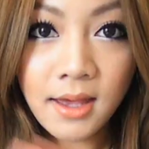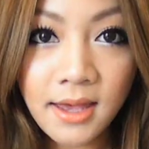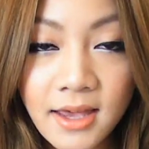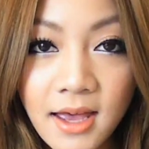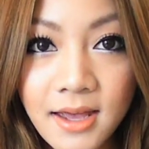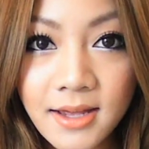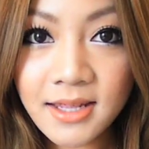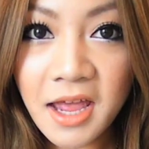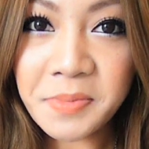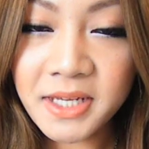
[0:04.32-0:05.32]
Hey
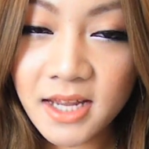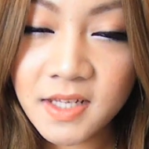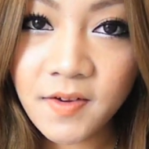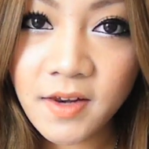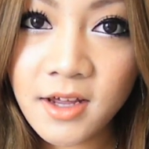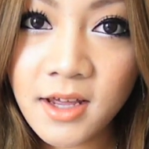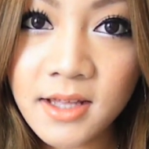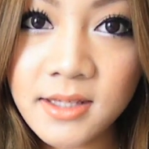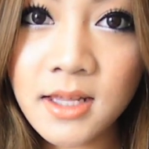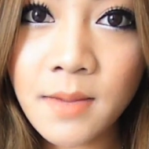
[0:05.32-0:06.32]
guys, um, today's video
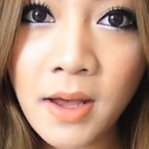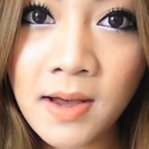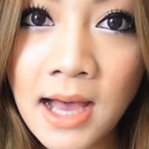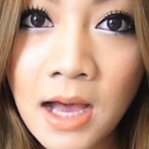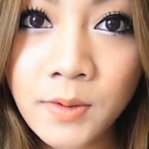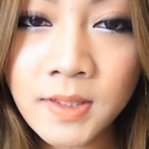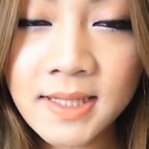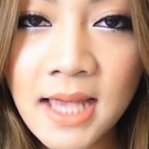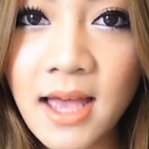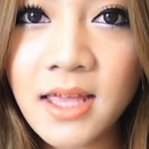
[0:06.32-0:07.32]
is about how
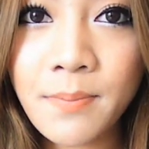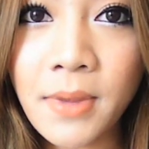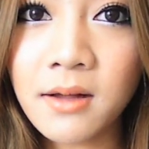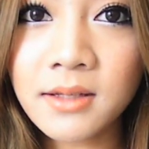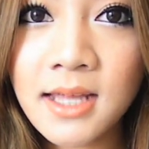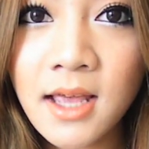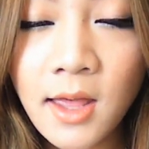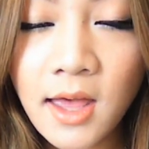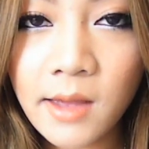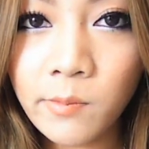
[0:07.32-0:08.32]
to tie a belt
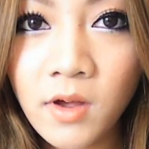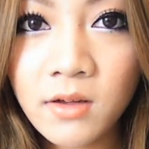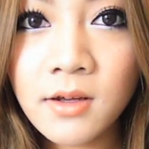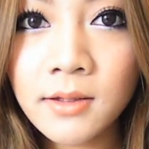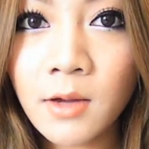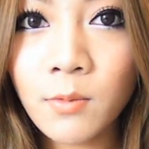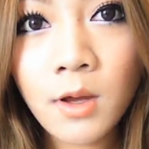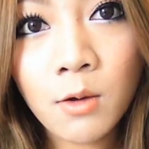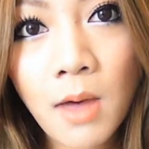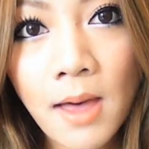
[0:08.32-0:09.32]
and um, we all know that we
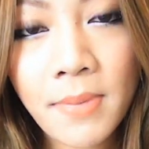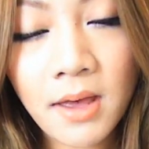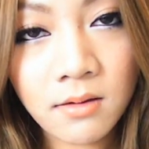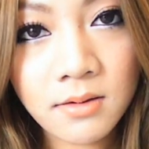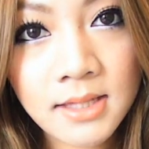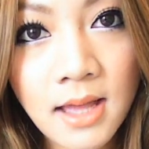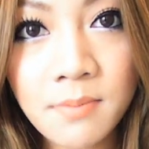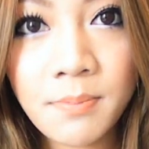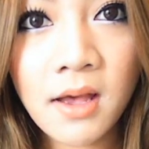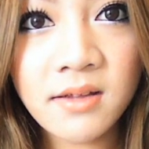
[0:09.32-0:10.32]
all wear belts
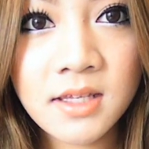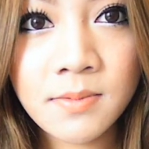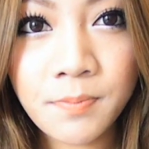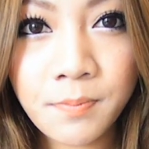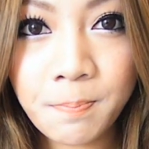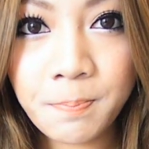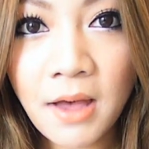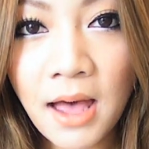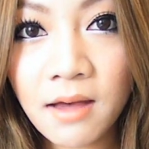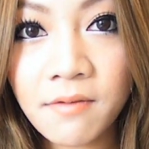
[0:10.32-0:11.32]
and belts is
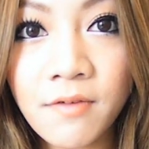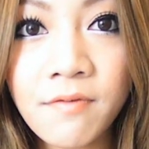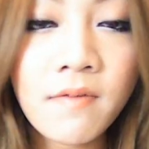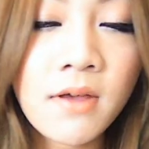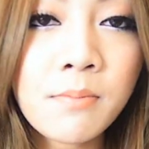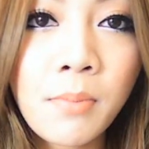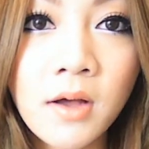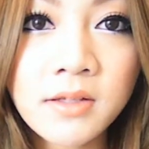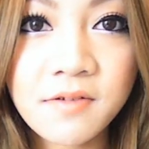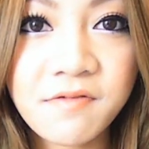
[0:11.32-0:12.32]
part of a very
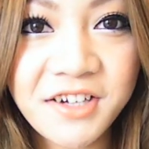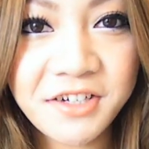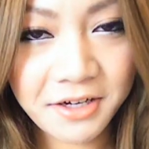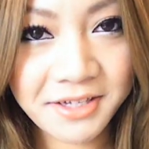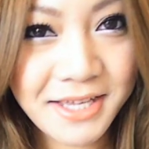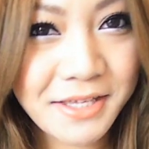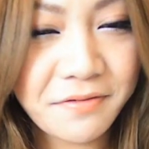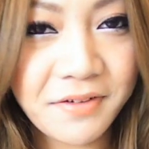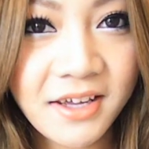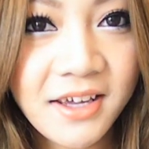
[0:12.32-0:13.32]
important fashion
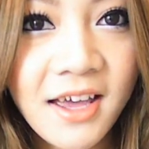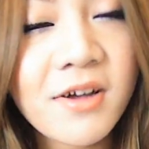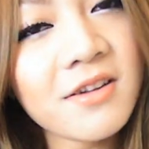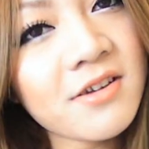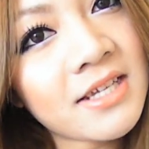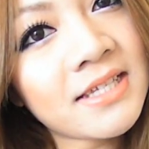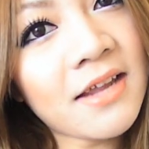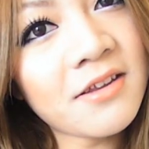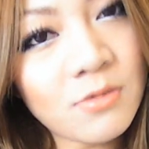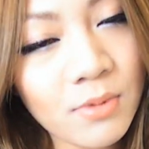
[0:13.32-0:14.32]
accessory. We all know the
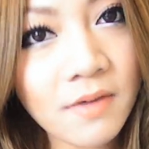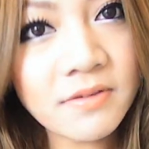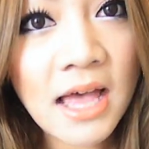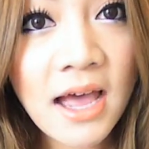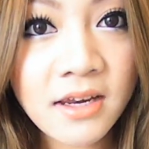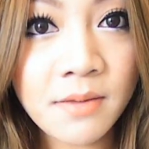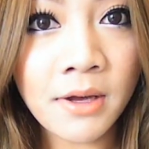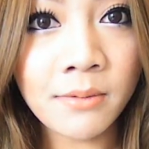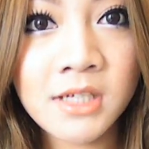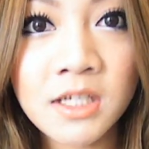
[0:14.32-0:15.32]
standard way of tying a
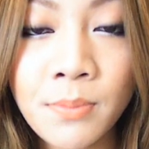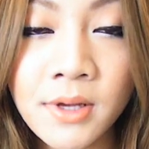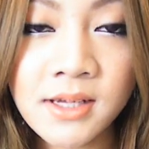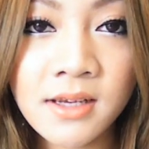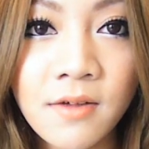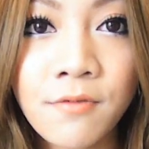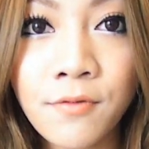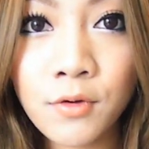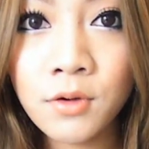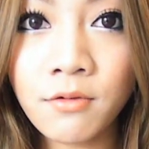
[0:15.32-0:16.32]
belt which is putting it
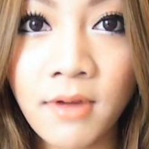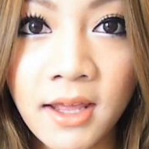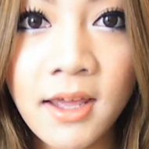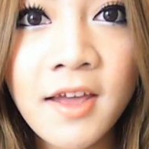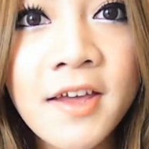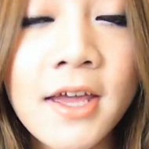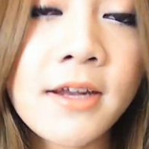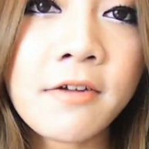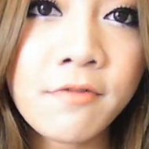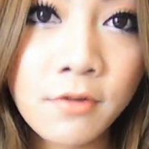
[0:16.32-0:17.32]
through the ring and
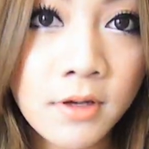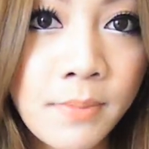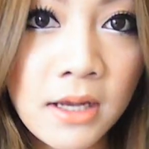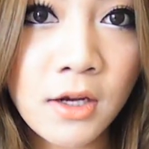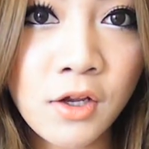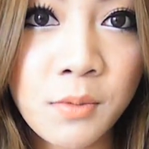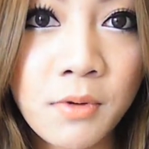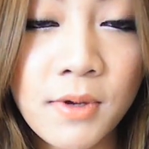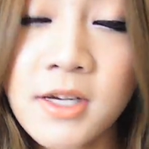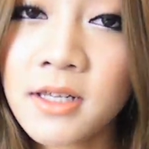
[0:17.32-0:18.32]
then through the belt
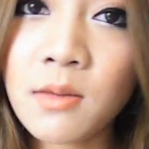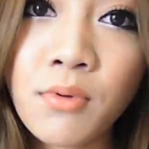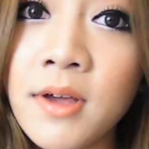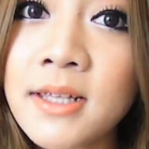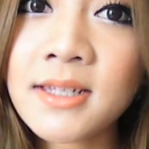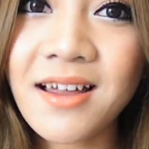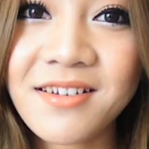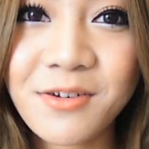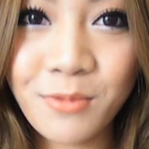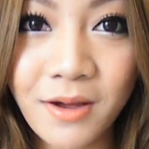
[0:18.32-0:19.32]
loop which is the pretty
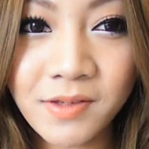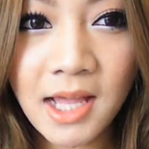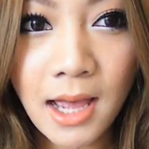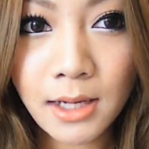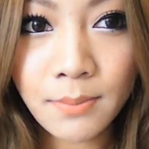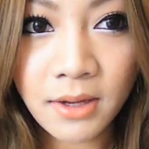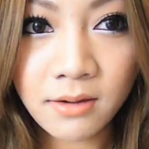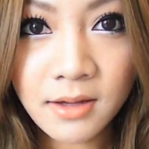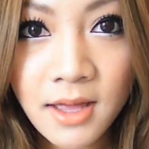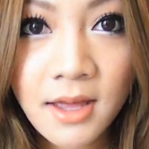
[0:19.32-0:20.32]
standard way of tying a
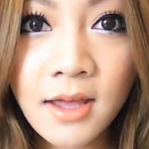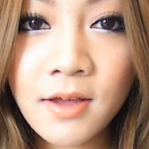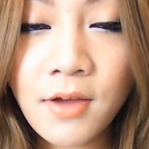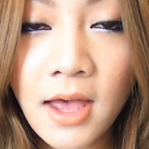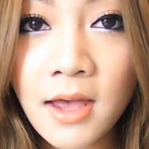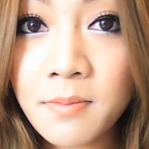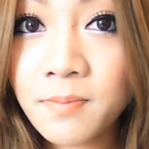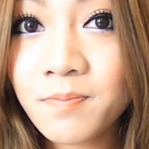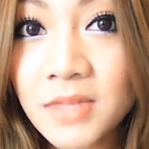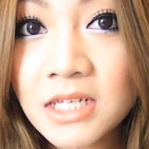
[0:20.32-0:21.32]
belt.
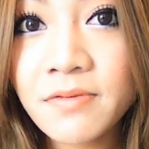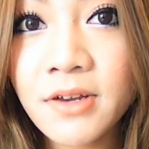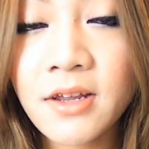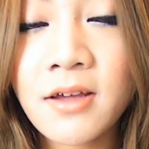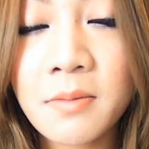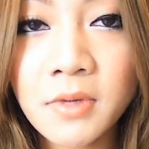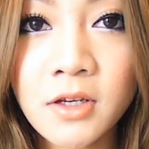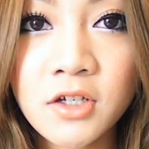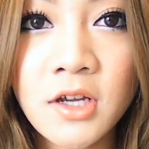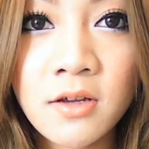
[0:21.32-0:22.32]
Um, this video I'm going
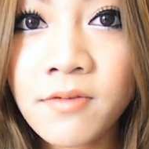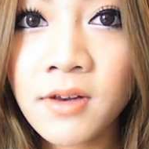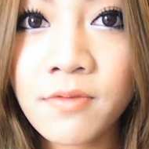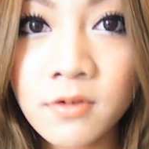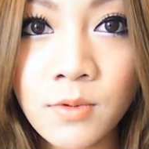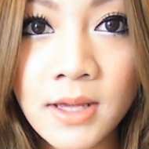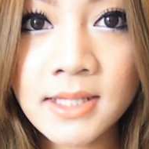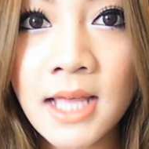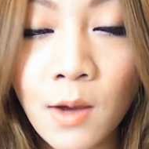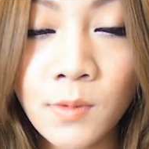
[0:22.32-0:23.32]
to show you different
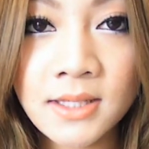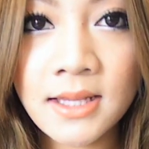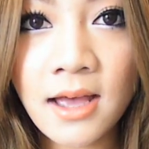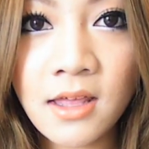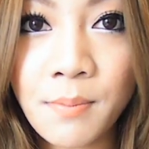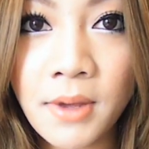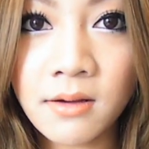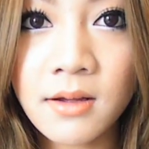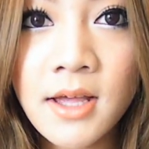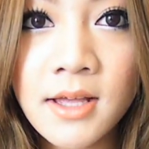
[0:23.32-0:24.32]
ways how to tie a
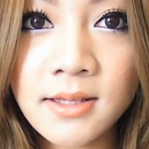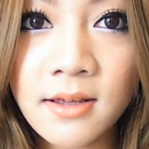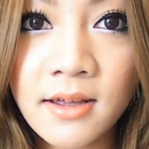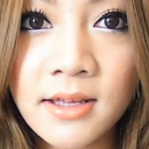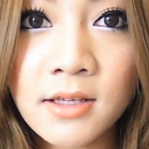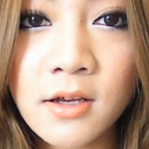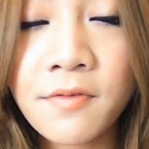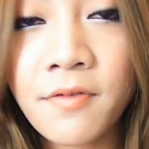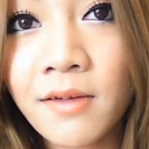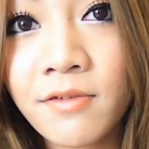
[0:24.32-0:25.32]
belt so it's good
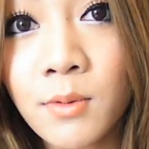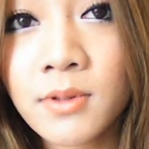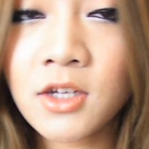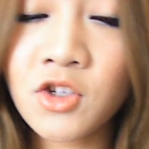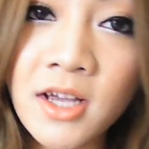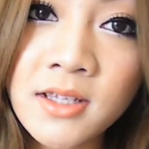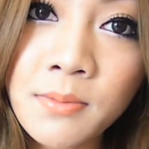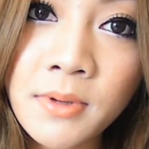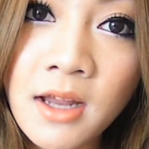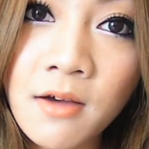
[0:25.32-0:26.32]
for if you want to dress
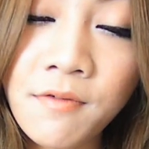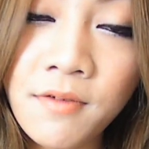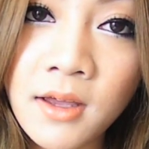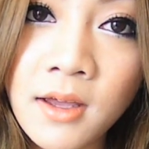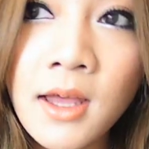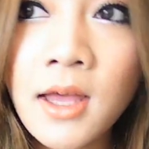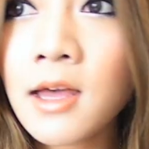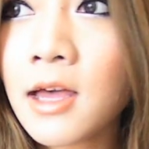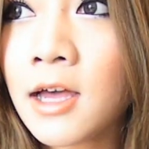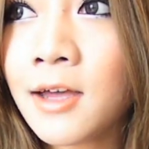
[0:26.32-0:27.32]
up an outfit,
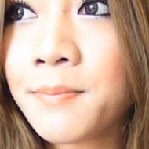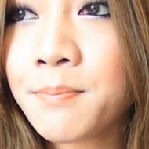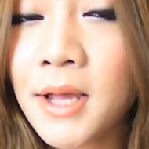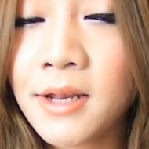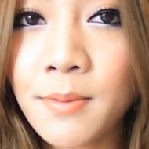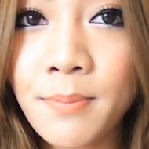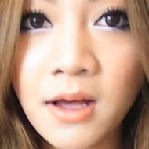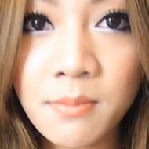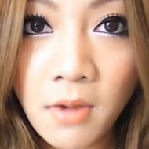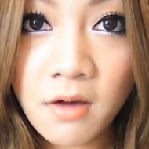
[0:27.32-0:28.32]
um, make the
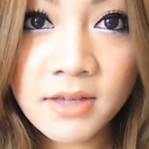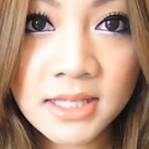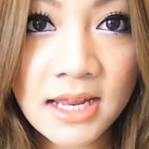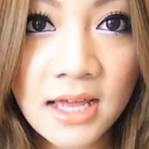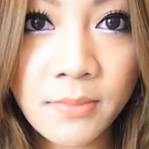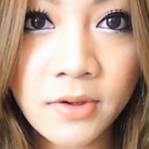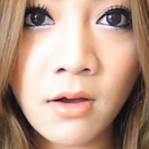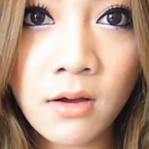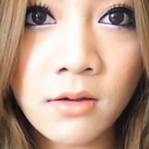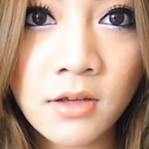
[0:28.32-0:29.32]
belt more of a
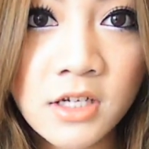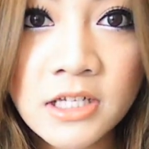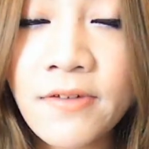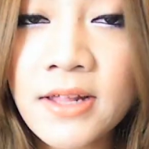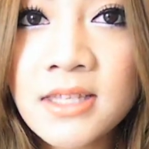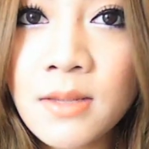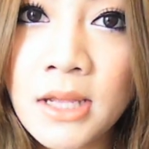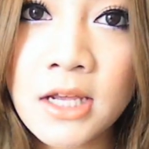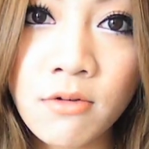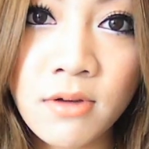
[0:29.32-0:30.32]
statement or you just fancy
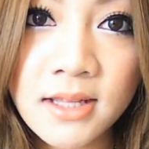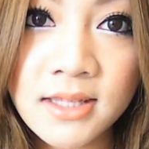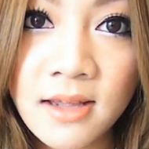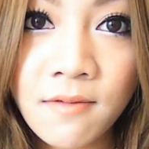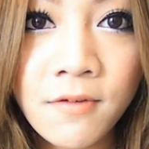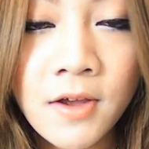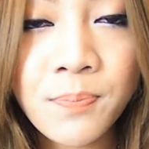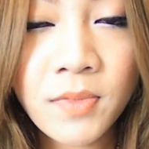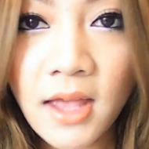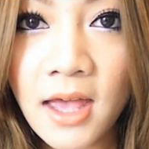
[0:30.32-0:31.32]
being creative.
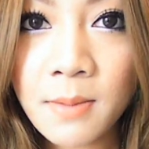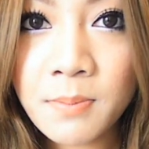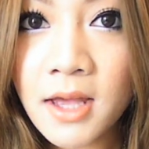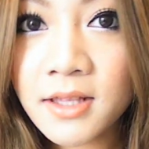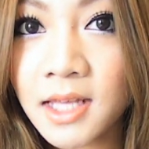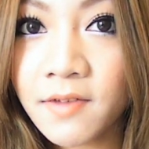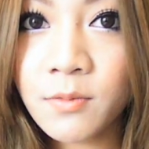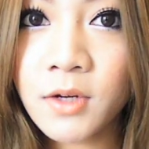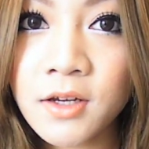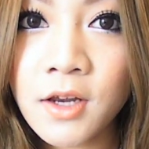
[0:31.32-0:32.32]
Um, yeah, so if
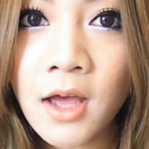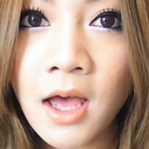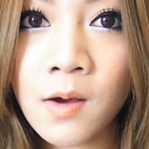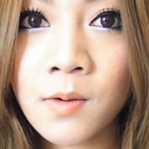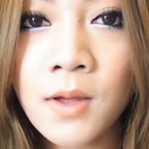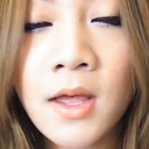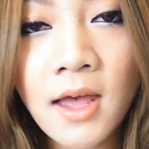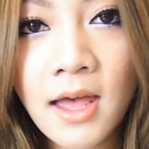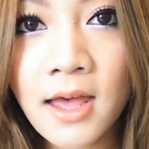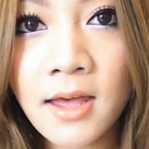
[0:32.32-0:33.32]
you want to know how
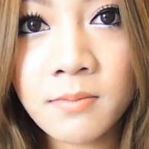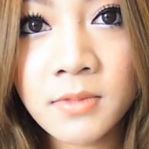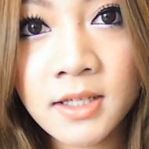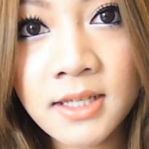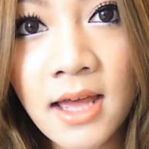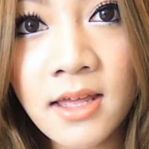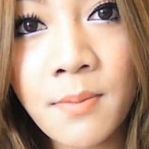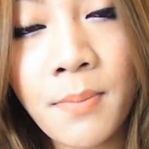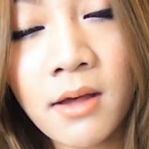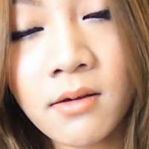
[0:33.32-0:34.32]
um, to tie
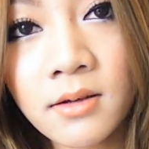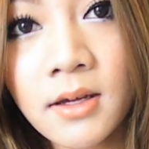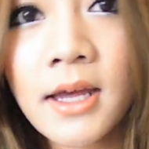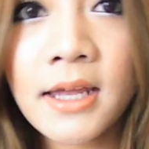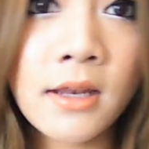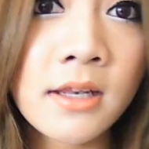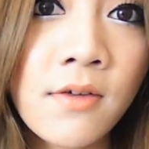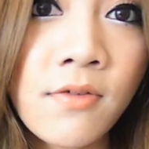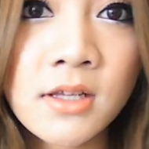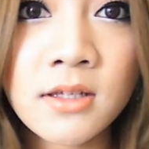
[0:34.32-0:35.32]
a belt in
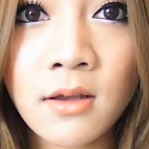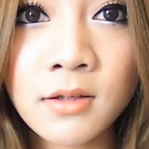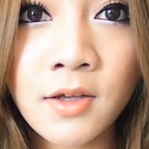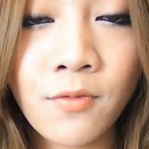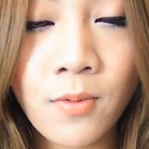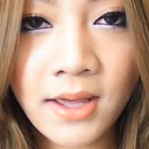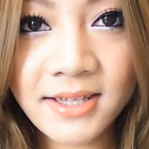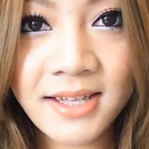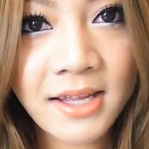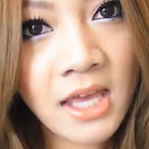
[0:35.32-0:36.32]
different sorts of
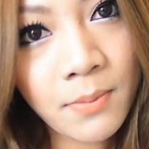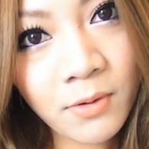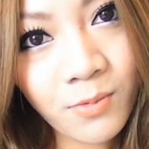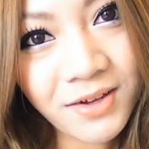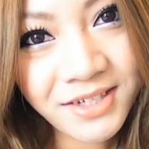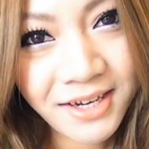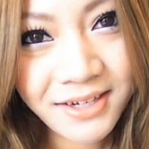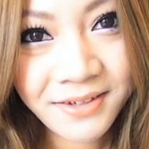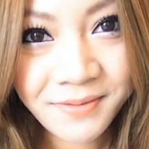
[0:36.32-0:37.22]
ways, then keep on watching.